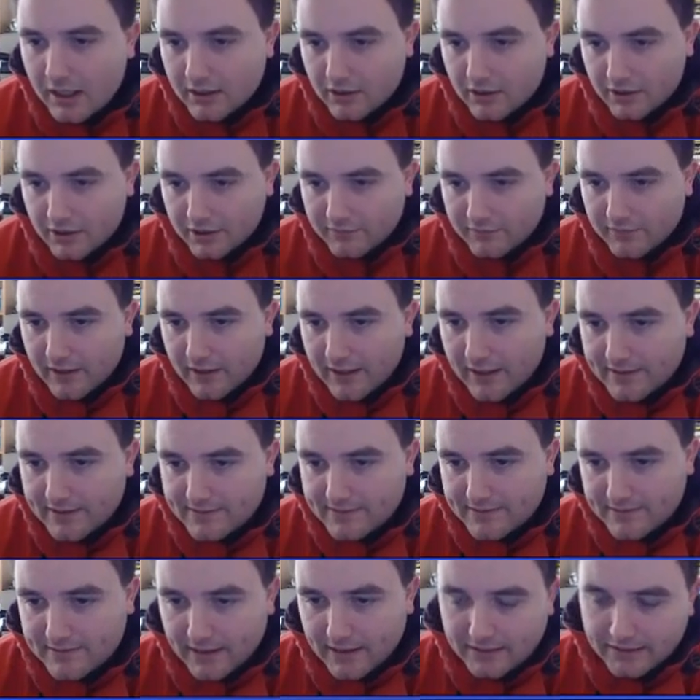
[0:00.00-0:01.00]
kind of get
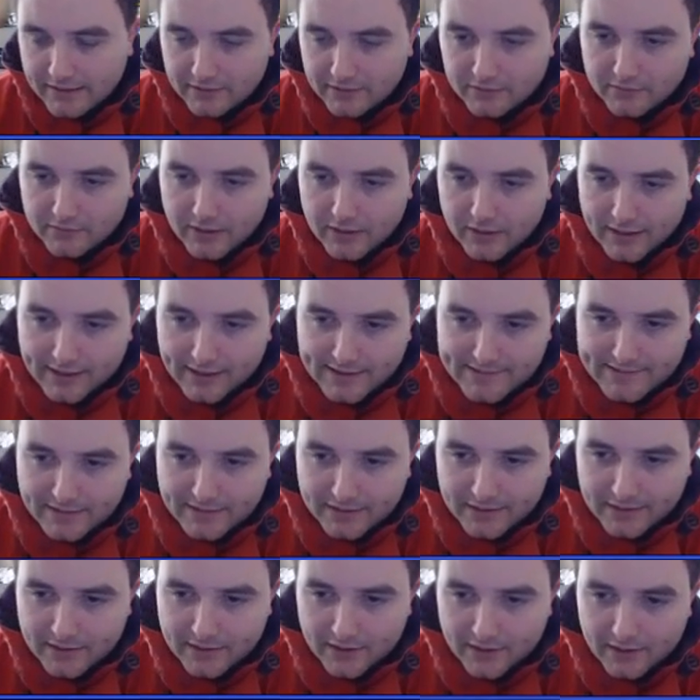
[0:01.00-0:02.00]
a little, I guess,
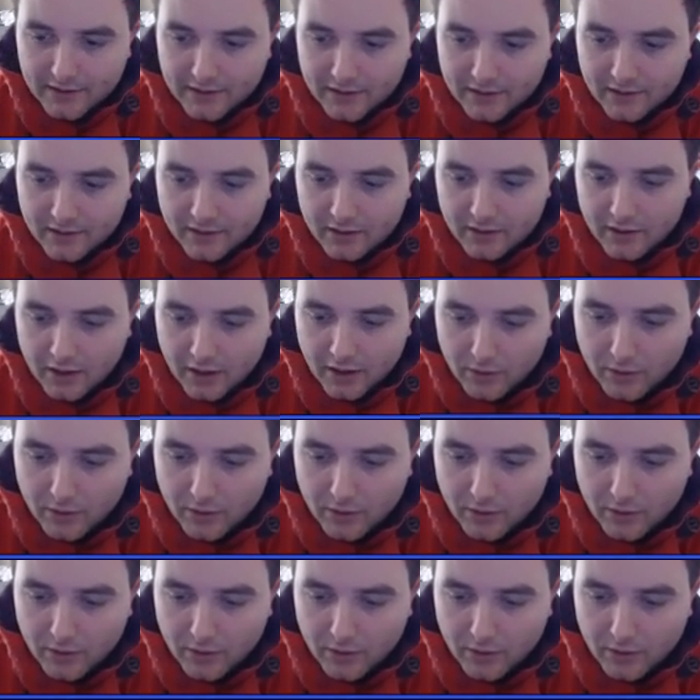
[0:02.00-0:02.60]
like a...